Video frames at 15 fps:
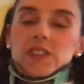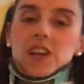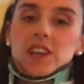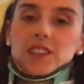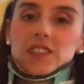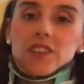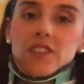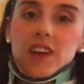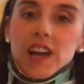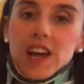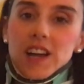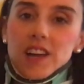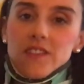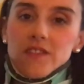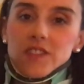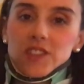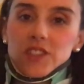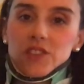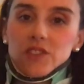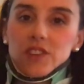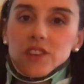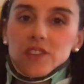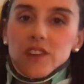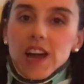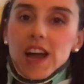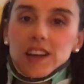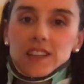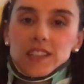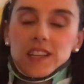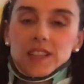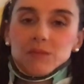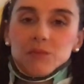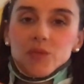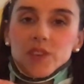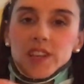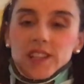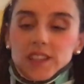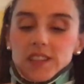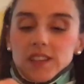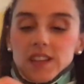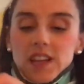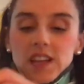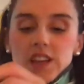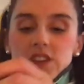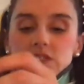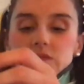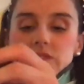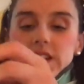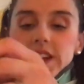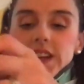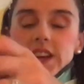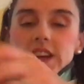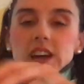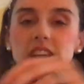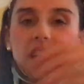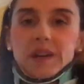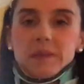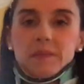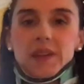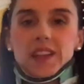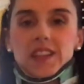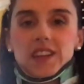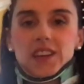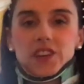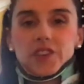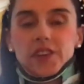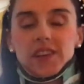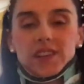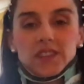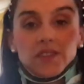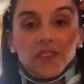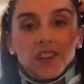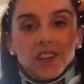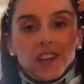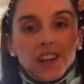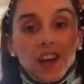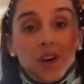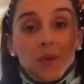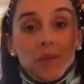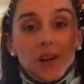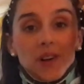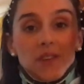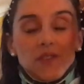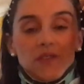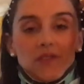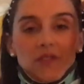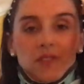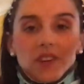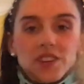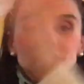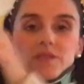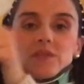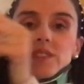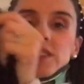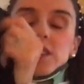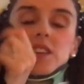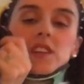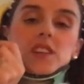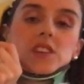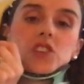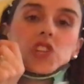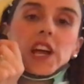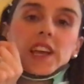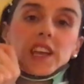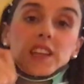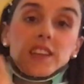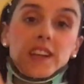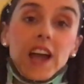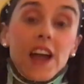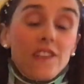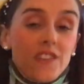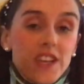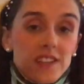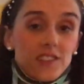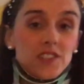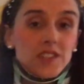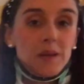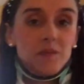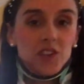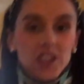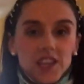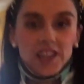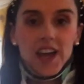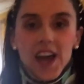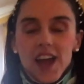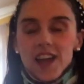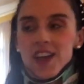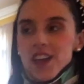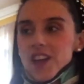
also have two little access points right in the crease of your elbow for checking like IVs or something like that.